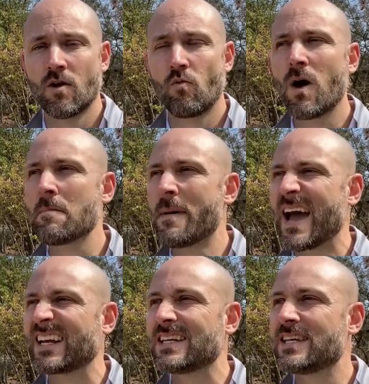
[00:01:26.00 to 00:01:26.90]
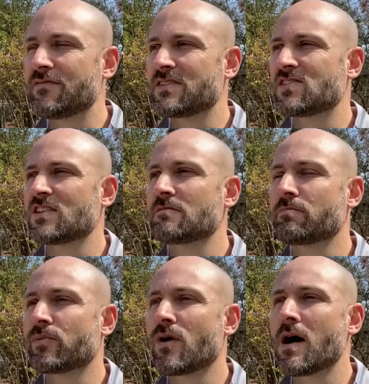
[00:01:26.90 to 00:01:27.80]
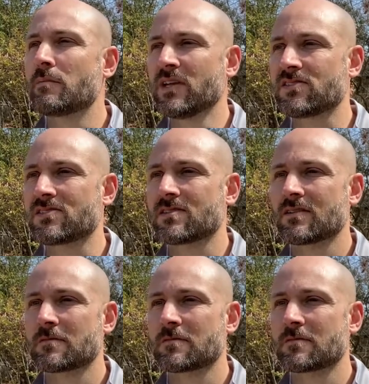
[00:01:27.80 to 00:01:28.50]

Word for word: What a magnificent promise.